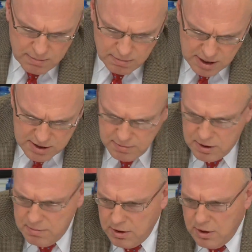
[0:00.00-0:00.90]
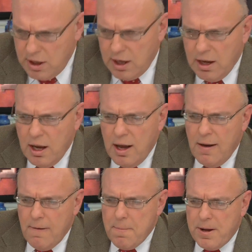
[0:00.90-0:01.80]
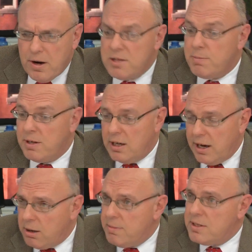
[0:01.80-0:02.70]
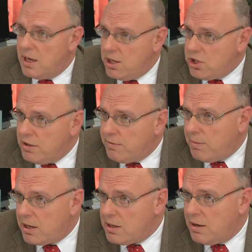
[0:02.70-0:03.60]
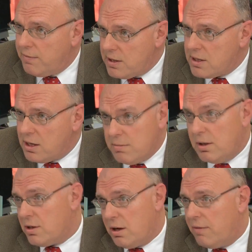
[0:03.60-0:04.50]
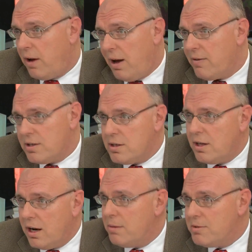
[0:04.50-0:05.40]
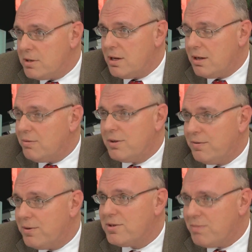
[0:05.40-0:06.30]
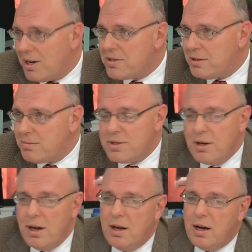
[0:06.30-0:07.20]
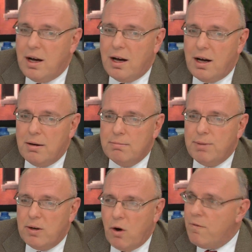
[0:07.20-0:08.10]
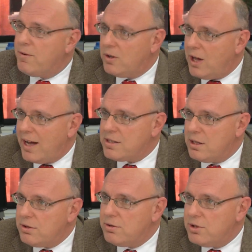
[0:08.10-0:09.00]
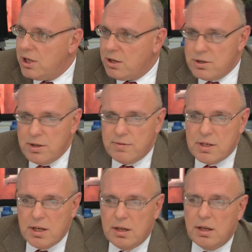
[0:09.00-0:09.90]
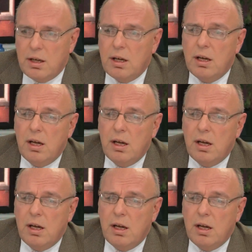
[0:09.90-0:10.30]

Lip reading: Muslim community. There has been an Arabization of Islam. Obviously, the Arabs were the first Muslims. But over the last 100 years, you've seen a